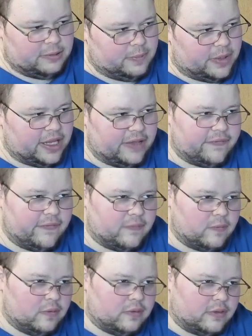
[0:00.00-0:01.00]
But if
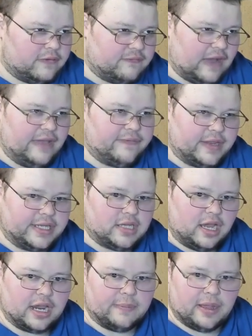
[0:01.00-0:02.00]
the five that I
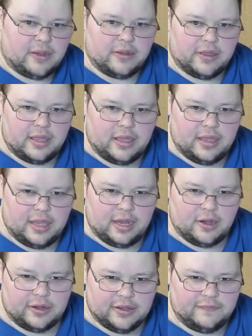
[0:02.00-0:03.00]
talk about
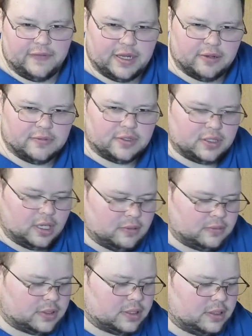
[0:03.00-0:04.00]
here in the video
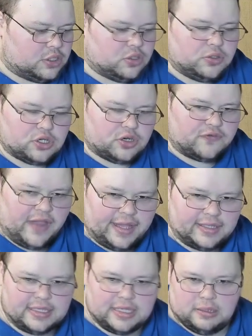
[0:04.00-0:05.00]
don't suit your
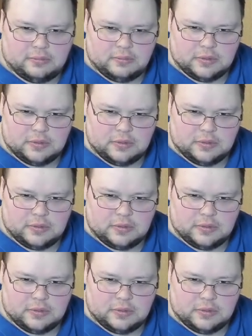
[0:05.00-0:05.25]
fancy,